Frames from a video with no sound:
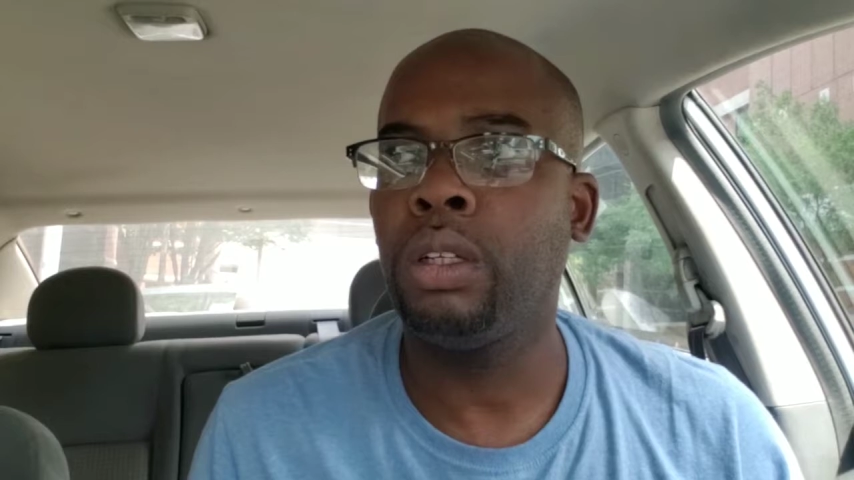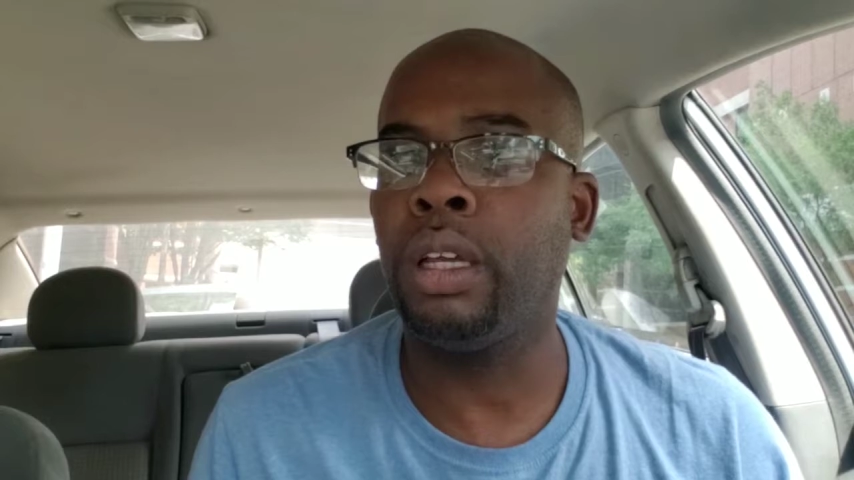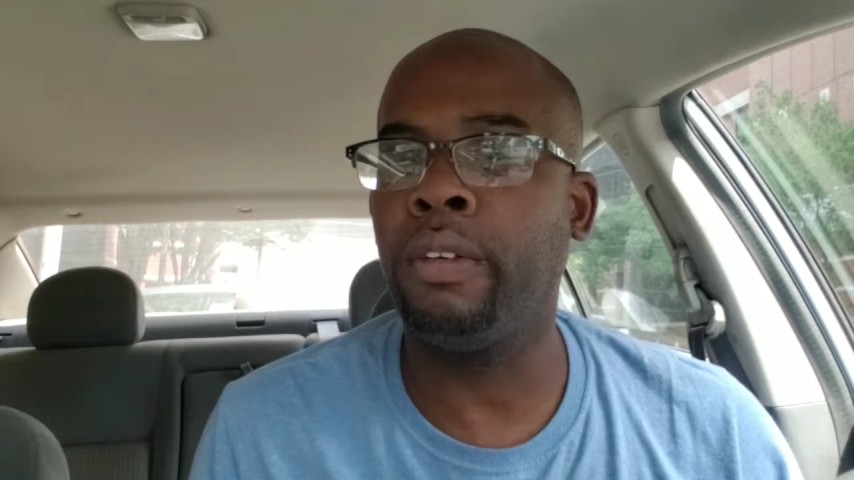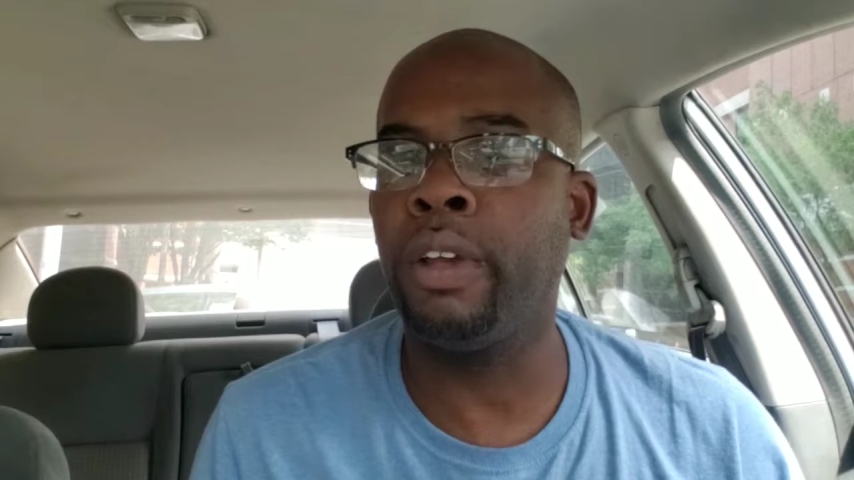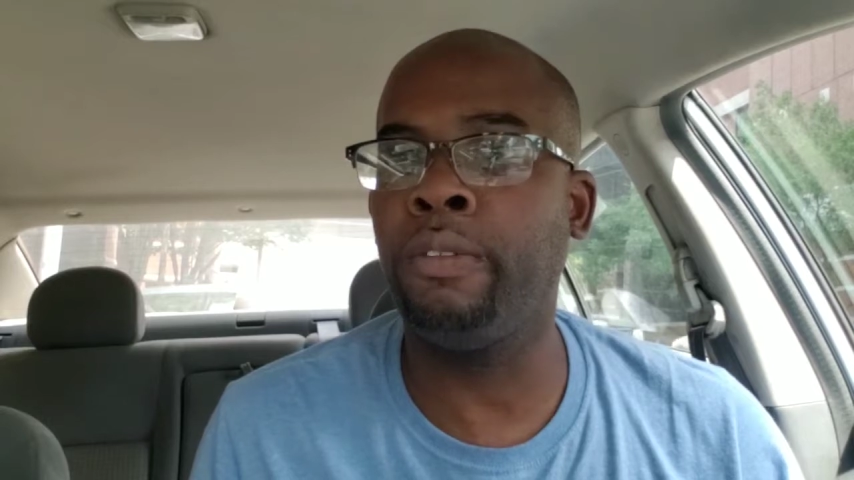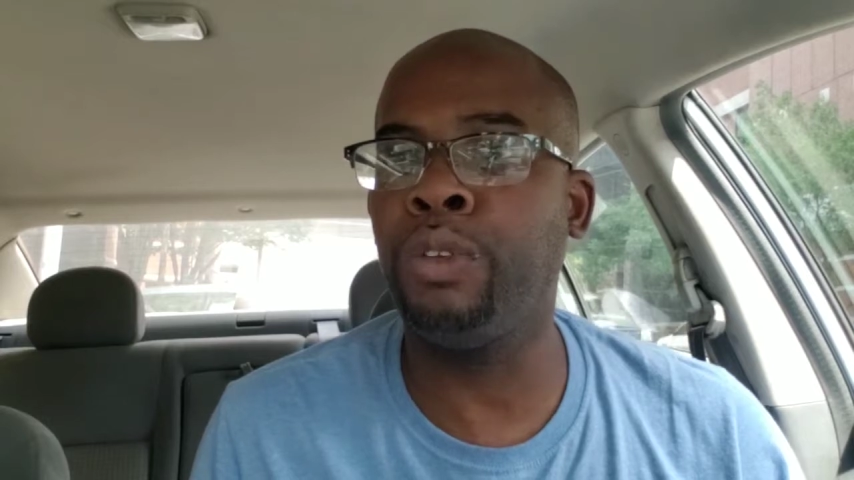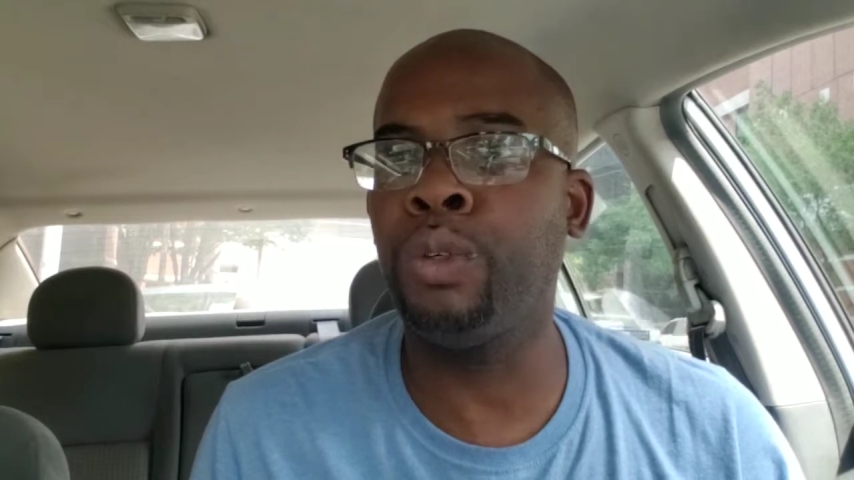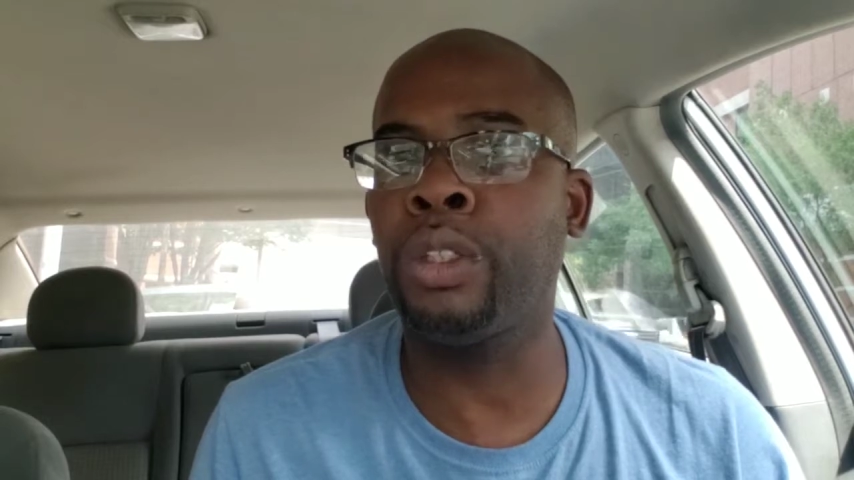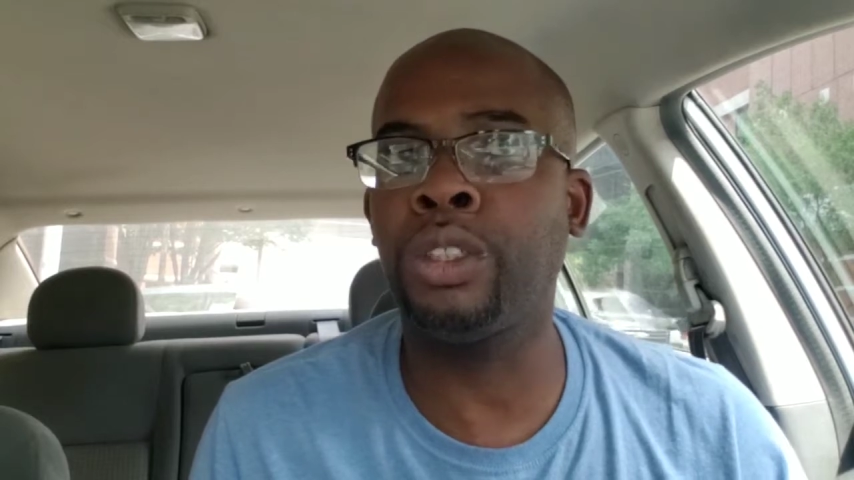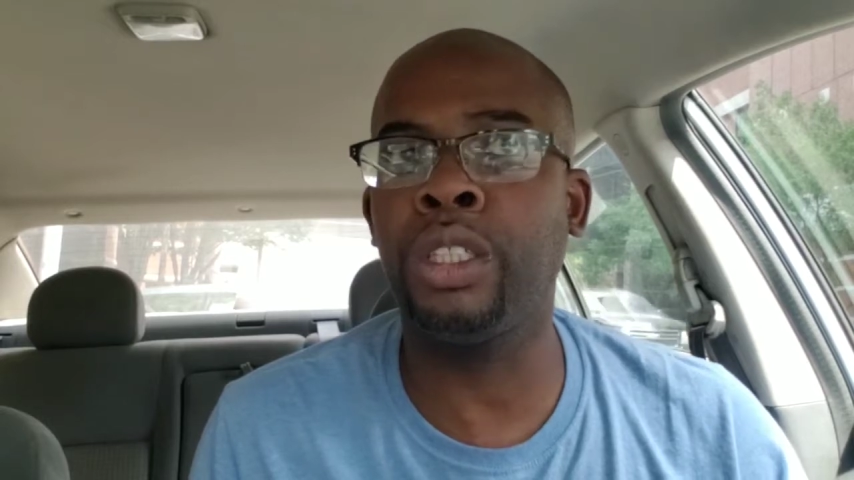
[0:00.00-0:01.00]
if, if
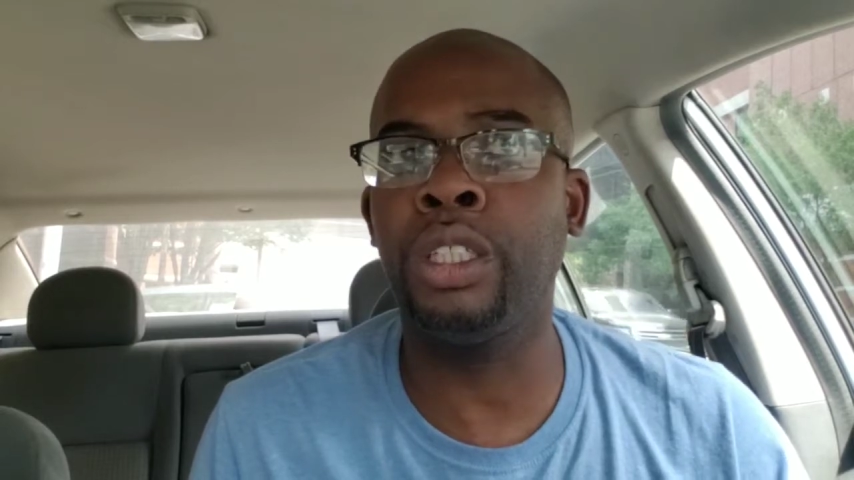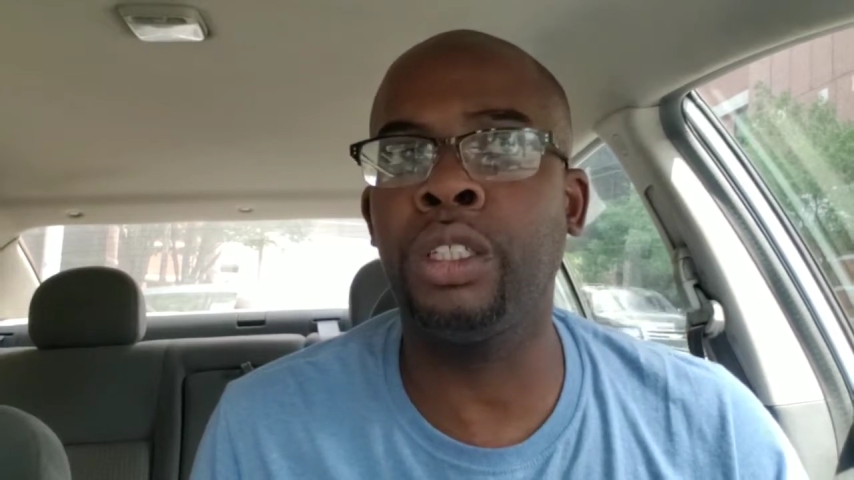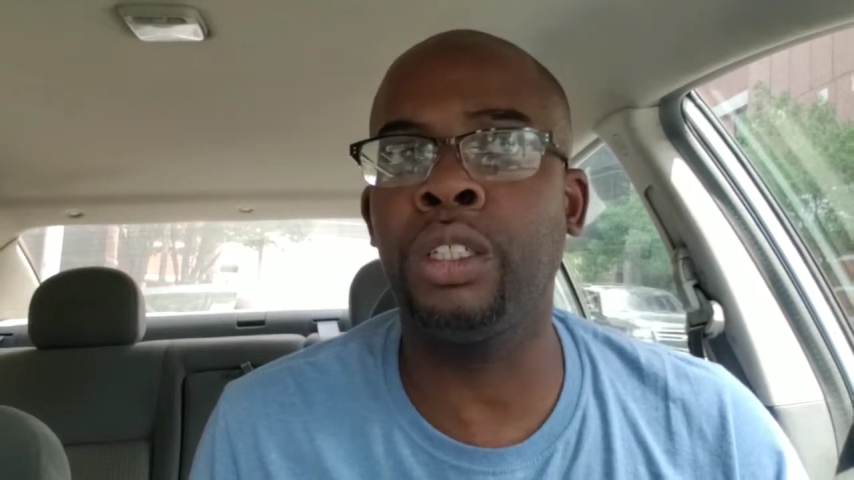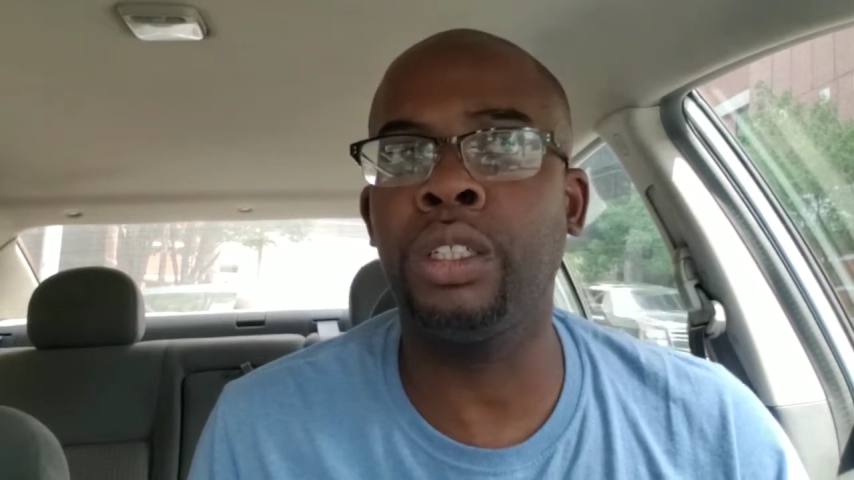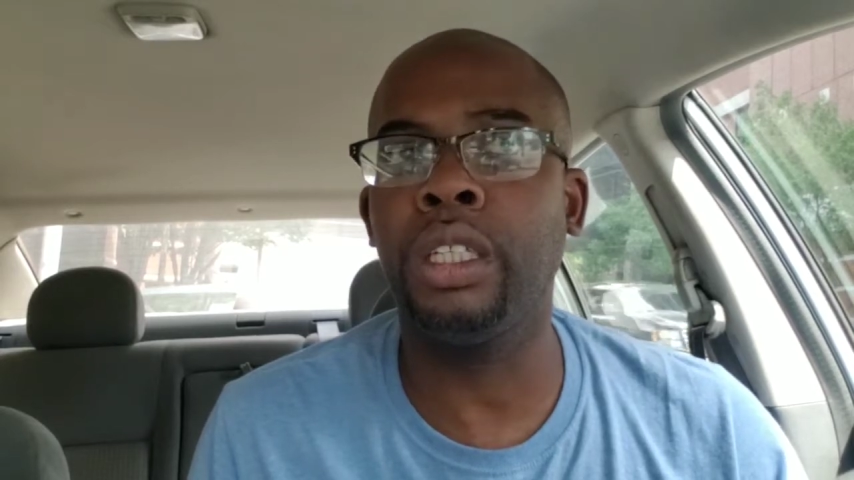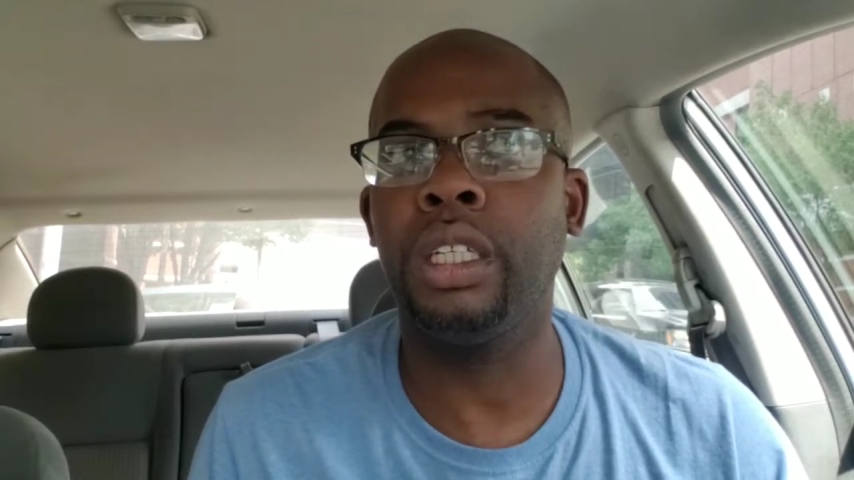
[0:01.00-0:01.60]
you are still